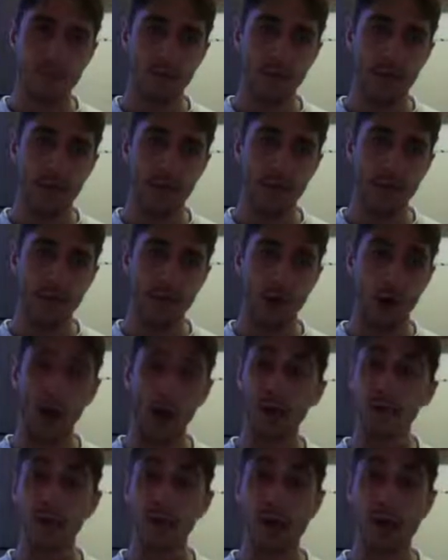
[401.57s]
Now,
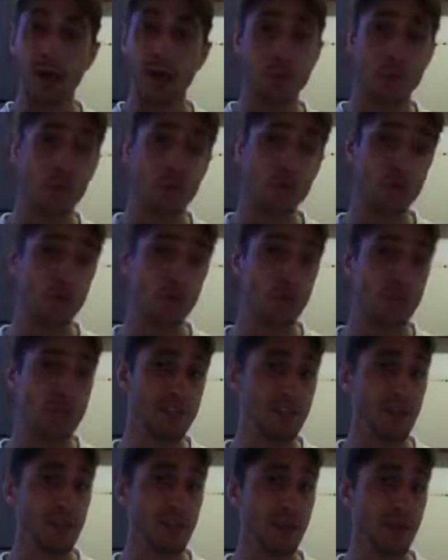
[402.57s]
Optimized Press 2,
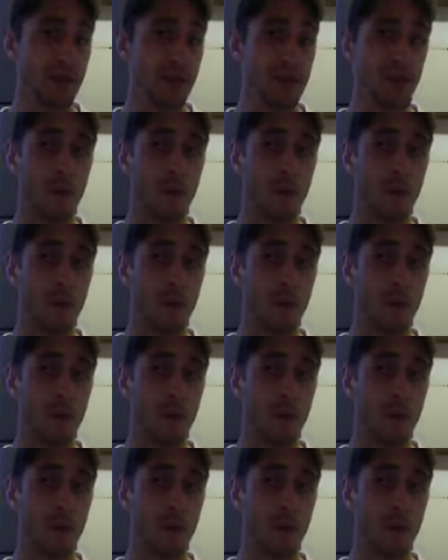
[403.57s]
same thing.